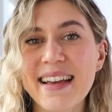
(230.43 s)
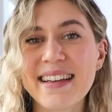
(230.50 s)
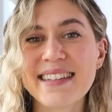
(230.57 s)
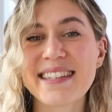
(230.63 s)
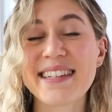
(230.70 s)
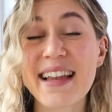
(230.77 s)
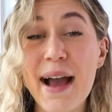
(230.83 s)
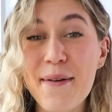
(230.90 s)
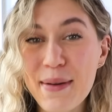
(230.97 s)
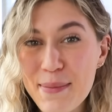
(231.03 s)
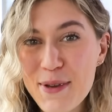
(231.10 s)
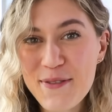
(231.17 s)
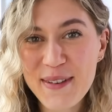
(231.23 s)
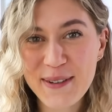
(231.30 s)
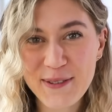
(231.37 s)
So now we're
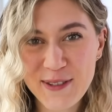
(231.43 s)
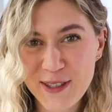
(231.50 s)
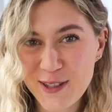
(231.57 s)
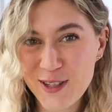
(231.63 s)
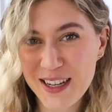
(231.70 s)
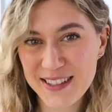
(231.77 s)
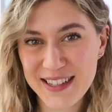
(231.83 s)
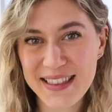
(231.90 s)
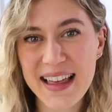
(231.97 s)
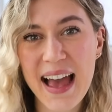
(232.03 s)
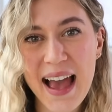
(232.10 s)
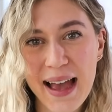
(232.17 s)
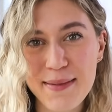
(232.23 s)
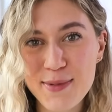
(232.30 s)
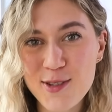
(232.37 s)
moving on to stretching the
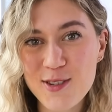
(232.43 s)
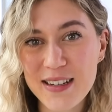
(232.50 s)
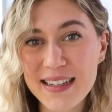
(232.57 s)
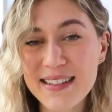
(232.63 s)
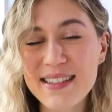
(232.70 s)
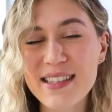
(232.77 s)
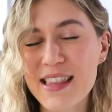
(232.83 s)
hamstrings.